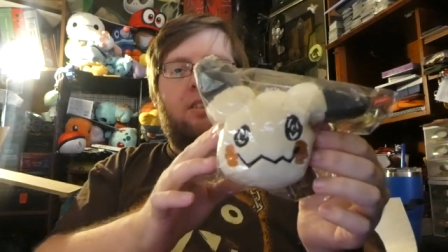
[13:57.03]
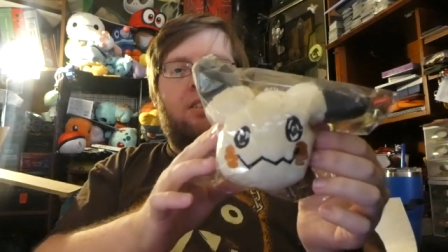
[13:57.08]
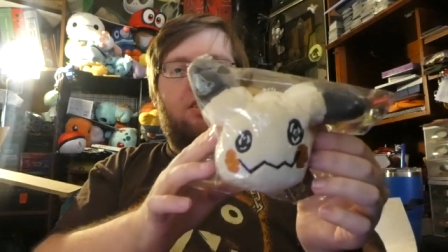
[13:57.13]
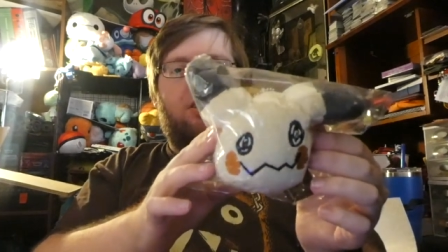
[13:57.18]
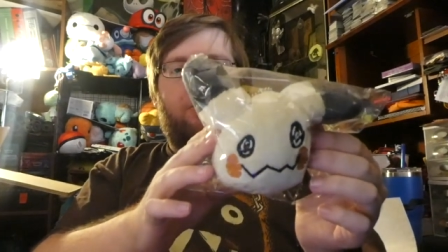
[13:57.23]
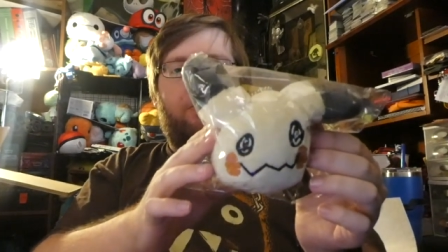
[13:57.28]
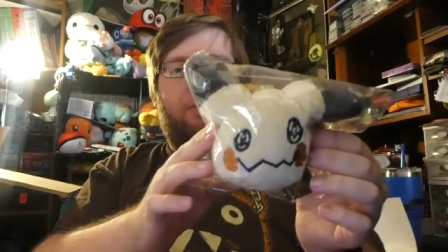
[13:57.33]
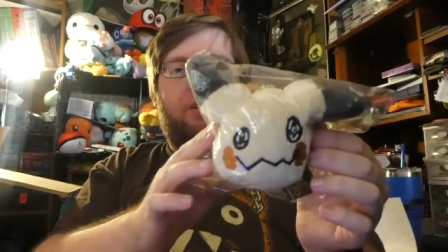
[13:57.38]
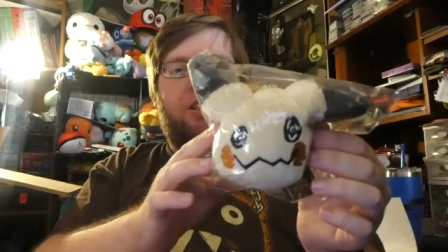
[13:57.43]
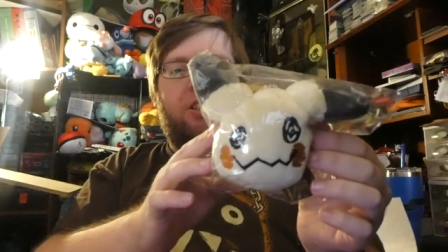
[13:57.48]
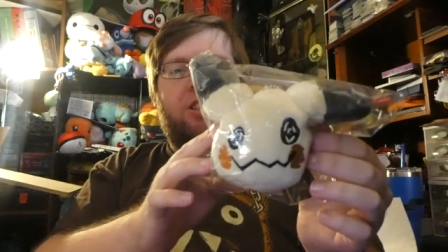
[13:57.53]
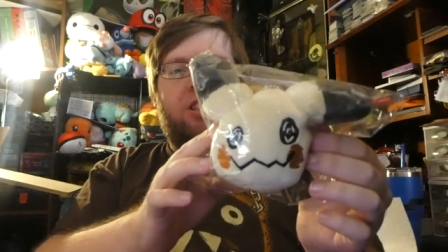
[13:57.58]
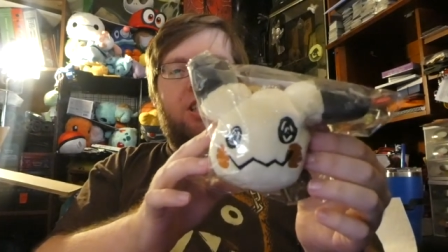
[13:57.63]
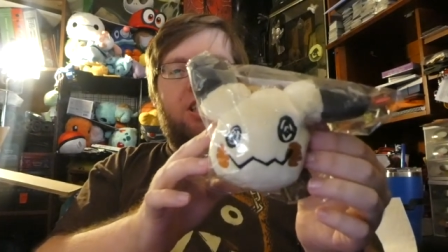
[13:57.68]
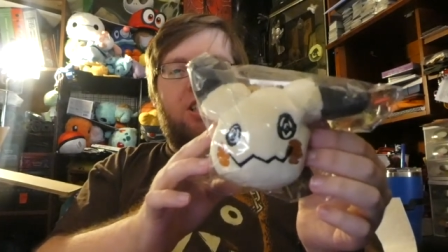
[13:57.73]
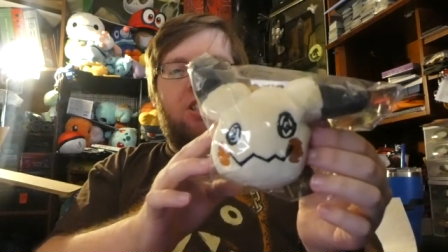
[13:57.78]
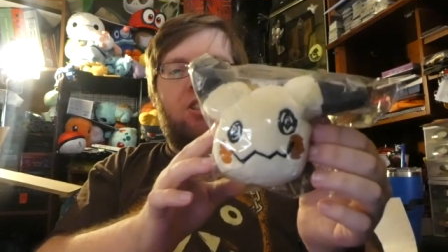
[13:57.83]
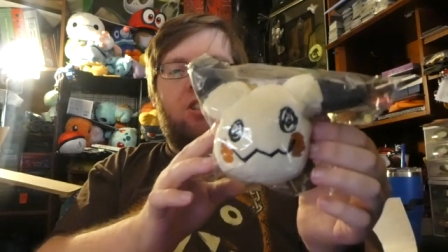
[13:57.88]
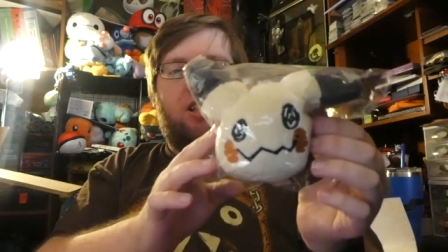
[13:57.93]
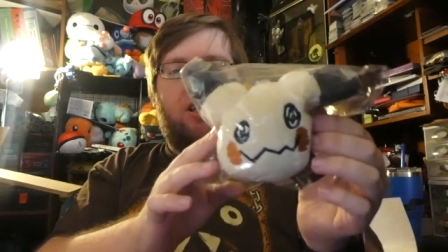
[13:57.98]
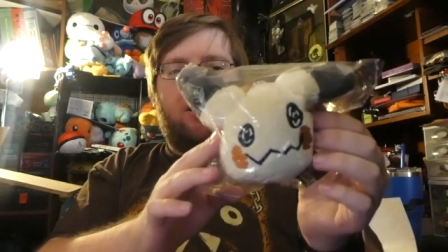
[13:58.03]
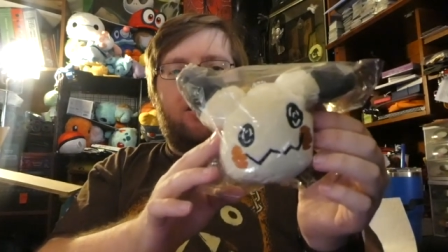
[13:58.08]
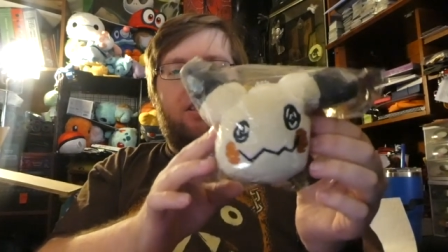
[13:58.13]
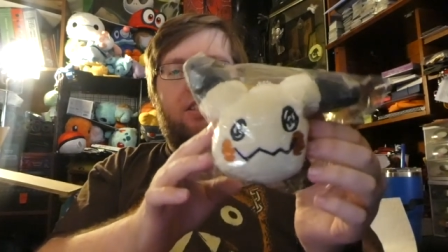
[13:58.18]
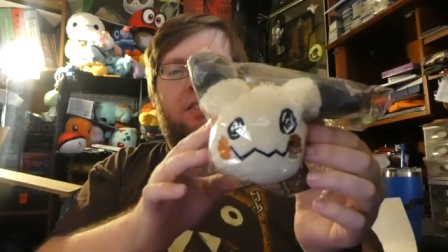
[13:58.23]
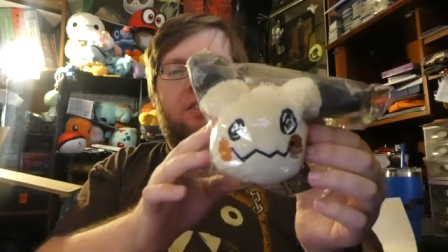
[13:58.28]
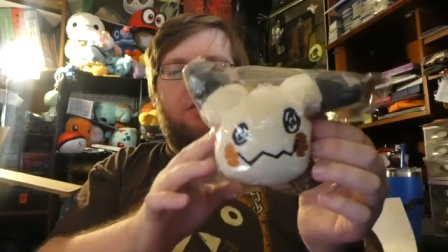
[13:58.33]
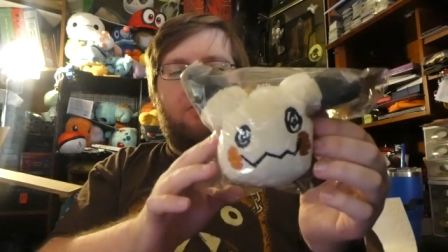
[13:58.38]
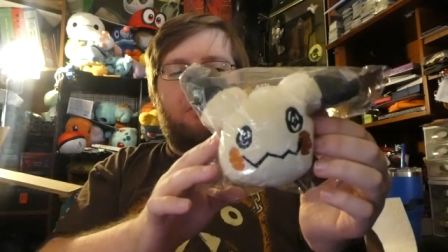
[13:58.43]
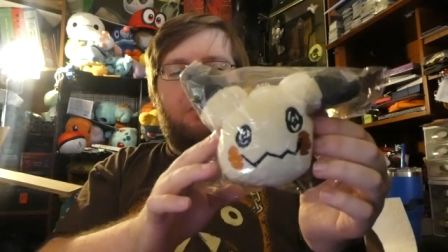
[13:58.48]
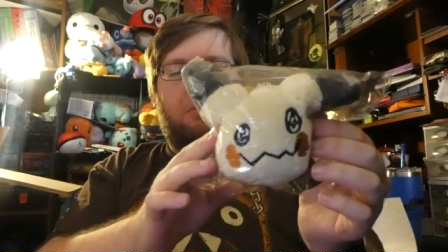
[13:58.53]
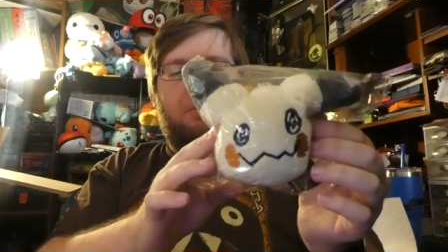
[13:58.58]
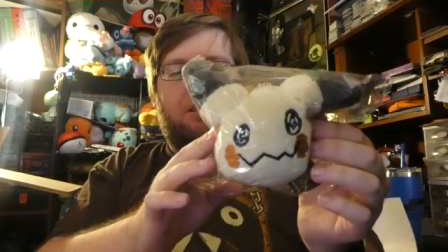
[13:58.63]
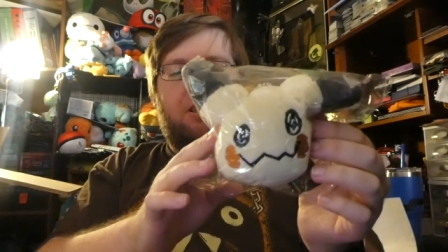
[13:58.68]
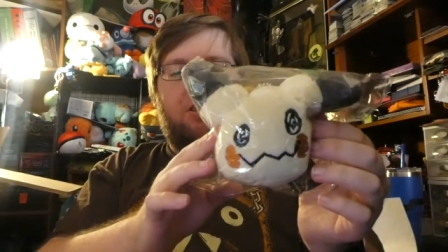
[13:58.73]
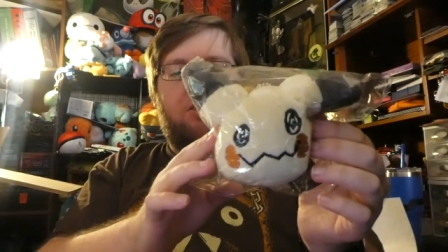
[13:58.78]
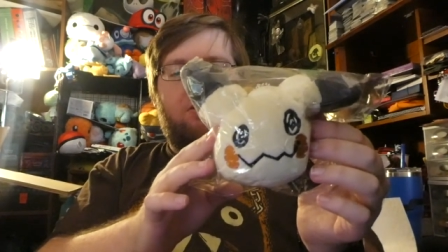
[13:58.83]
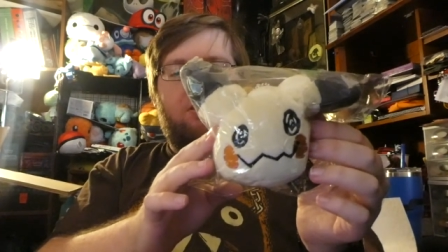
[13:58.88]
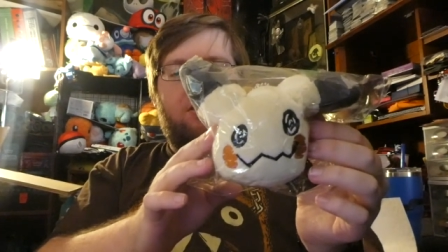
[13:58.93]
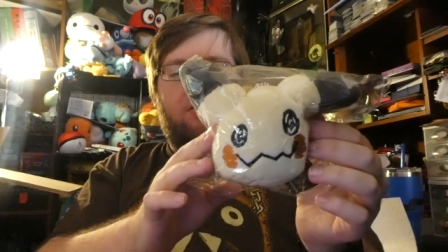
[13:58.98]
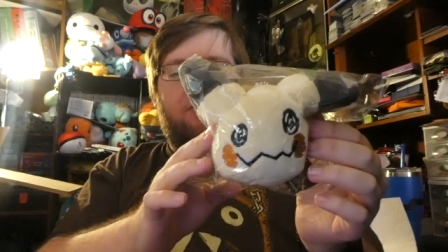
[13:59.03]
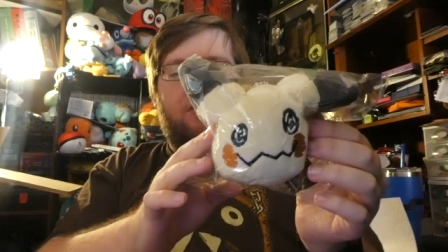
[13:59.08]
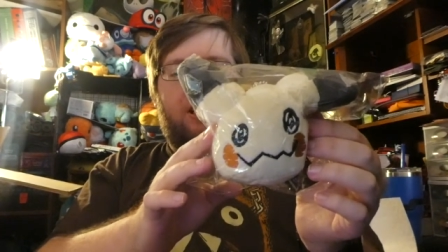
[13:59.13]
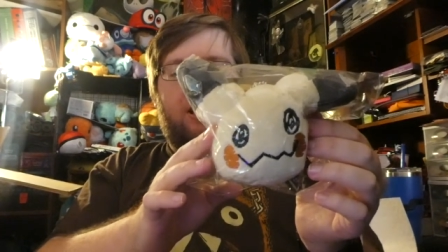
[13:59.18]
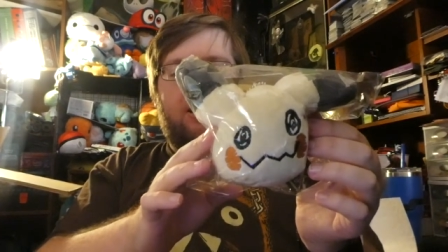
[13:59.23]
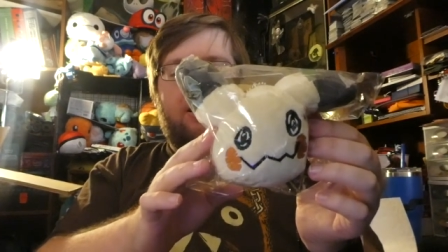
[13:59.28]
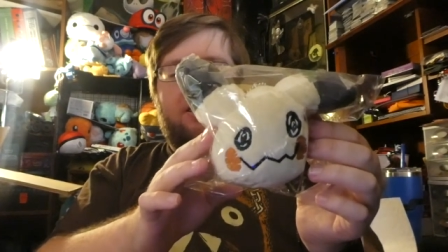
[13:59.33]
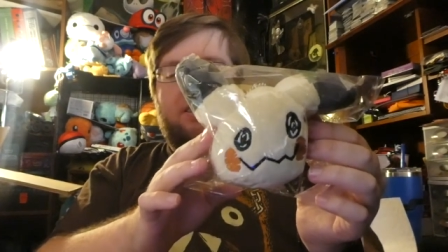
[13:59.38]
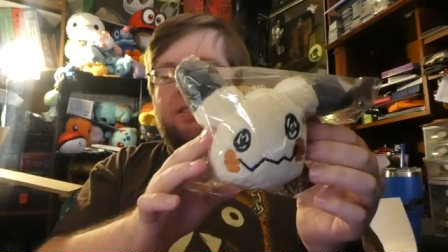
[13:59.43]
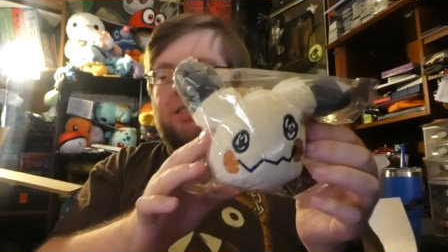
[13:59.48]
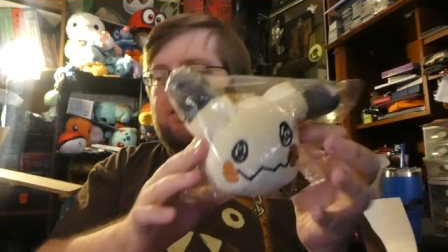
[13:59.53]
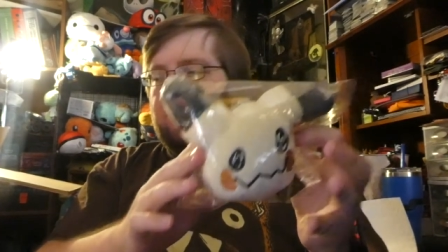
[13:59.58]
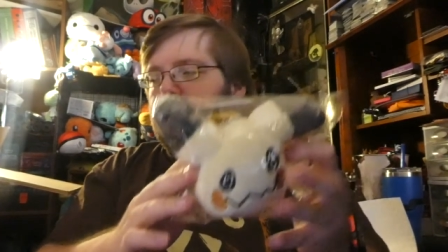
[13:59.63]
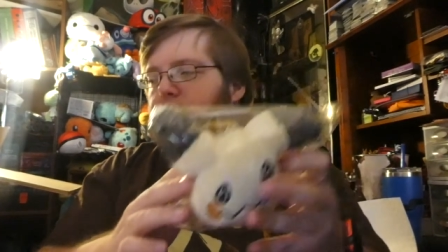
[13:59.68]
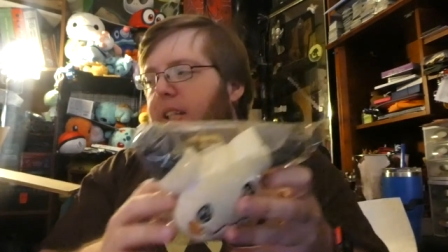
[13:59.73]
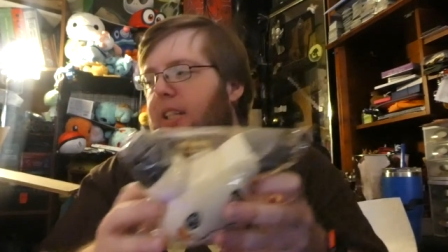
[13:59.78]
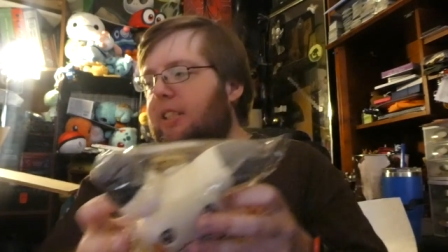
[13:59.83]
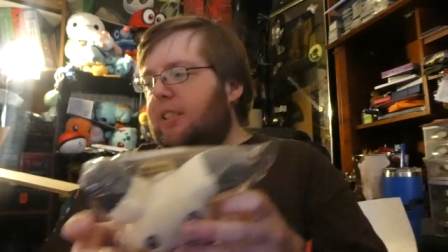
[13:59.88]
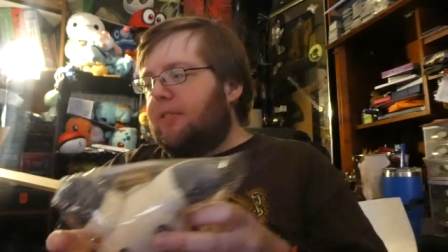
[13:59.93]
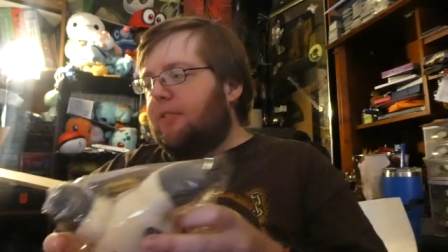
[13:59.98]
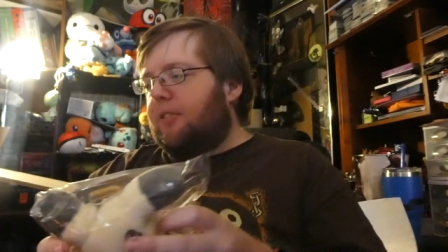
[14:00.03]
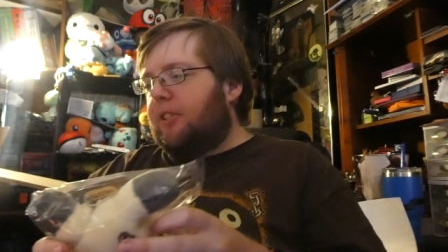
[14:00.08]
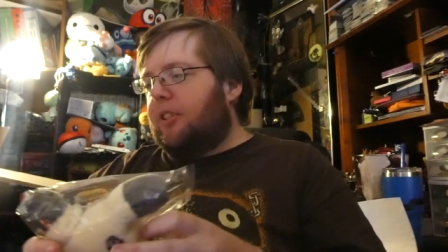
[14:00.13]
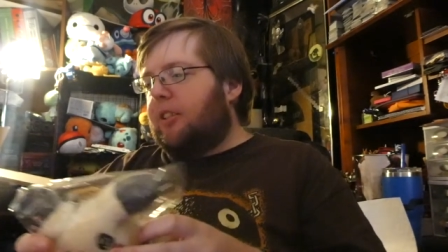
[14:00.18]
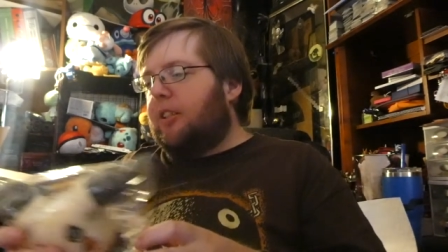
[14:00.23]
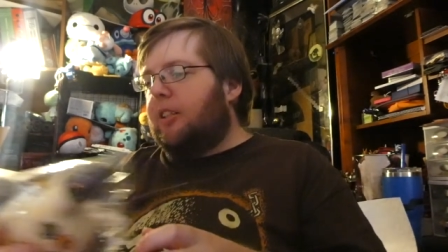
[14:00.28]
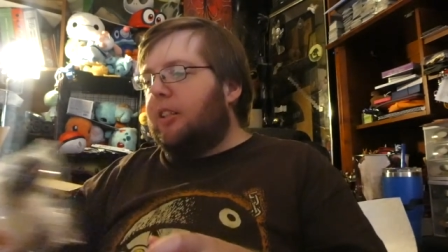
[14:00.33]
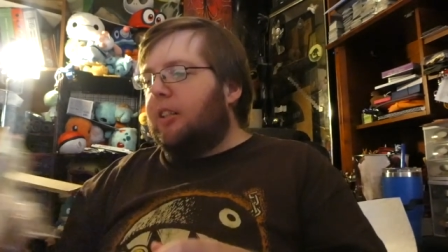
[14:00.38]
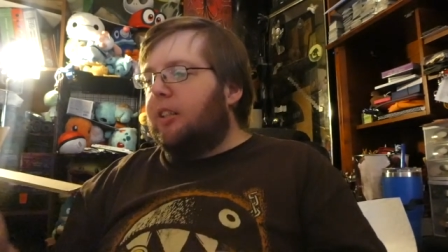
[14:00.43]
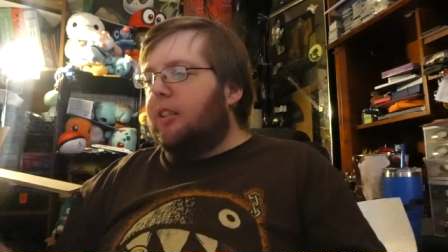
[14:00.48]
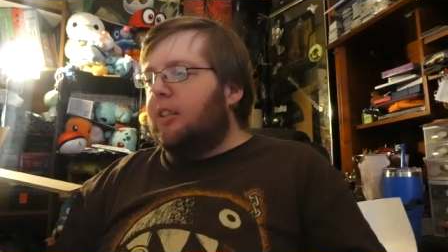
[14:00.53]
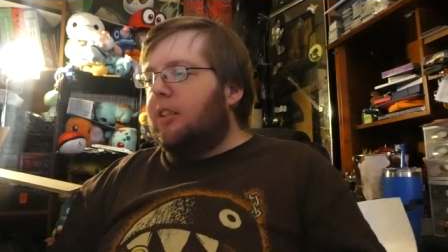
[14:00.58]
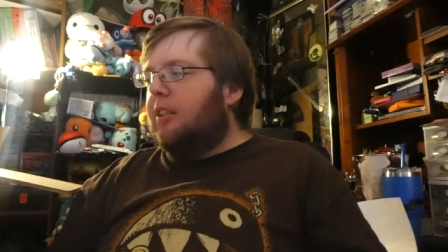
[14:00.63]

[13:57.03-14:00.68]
Little plush keychain of Mimikyu's face. So that's for her.